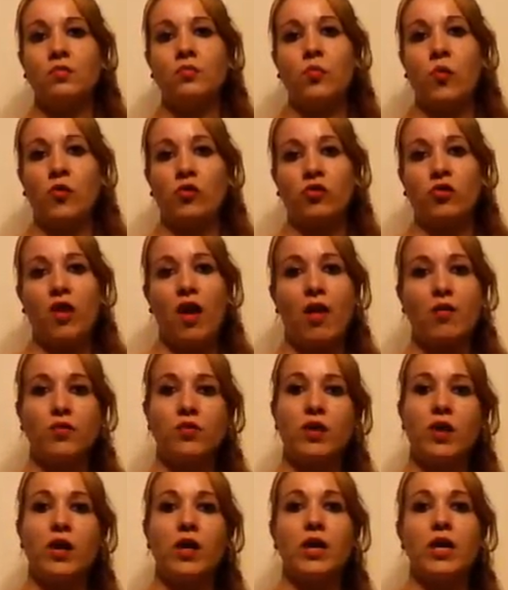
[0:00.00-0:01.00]

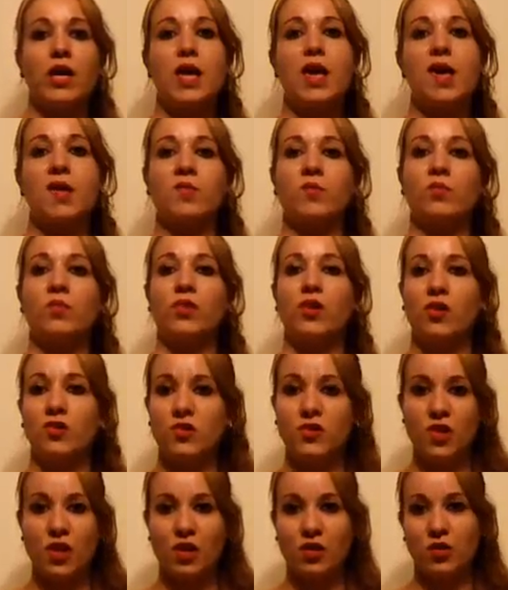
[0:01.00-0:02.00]
vocabulary, and
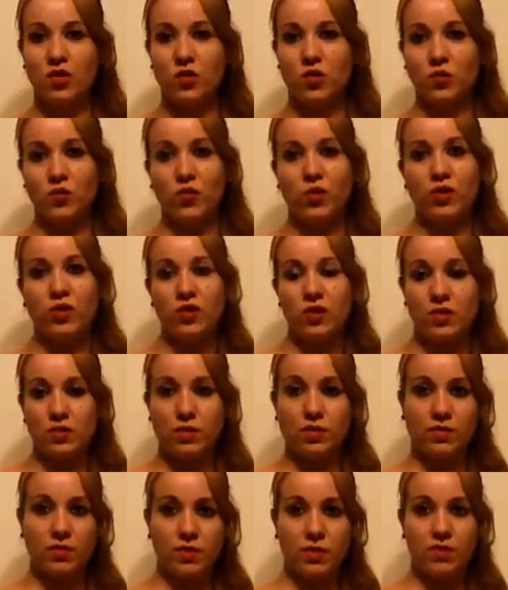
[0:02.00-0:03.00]
pronunciation for this
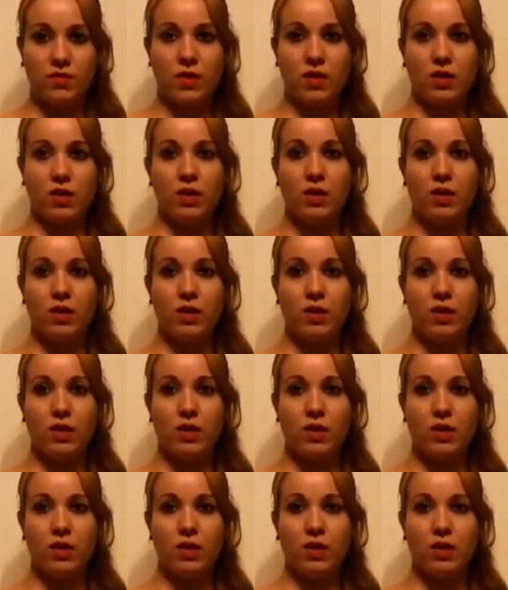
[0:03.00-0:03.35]
activity.